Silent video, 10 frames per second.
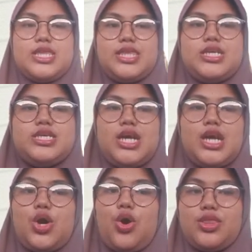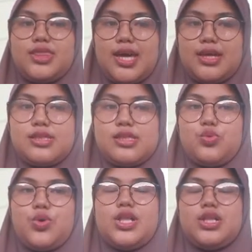teaching
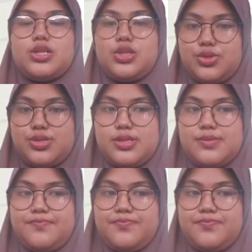contextual clues,